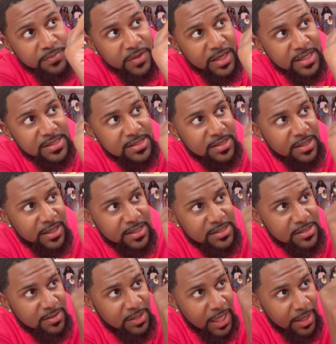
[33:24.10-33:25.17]
It's,
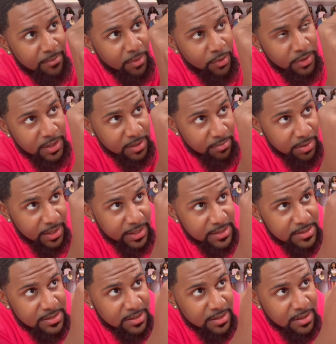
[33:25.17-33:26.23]
it's like molded in
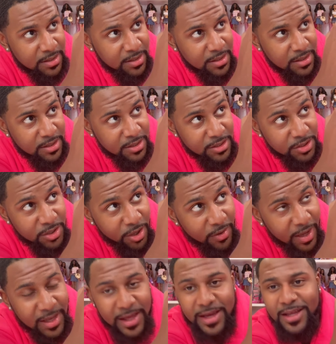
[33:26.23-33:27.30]
place. You know
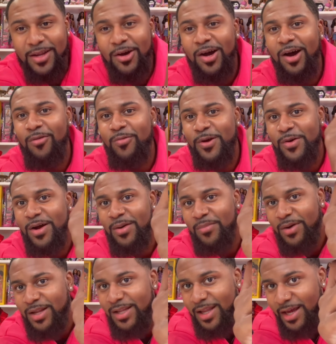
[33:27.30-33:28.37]
how like in a, a real
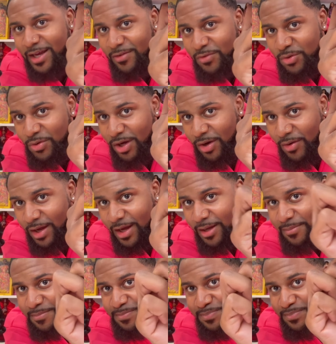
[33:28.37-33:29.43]
umbrella, like if you go
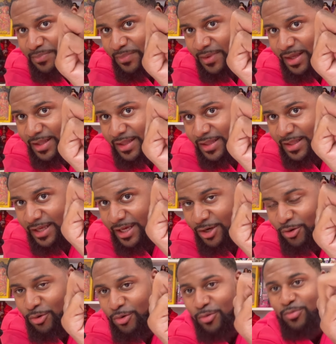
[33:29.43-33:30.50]
up,
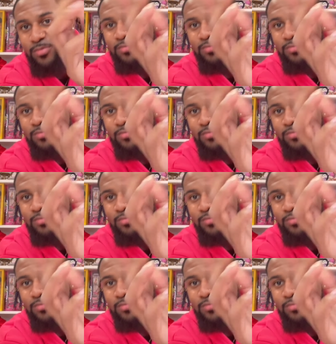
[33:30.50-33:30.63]
it'll,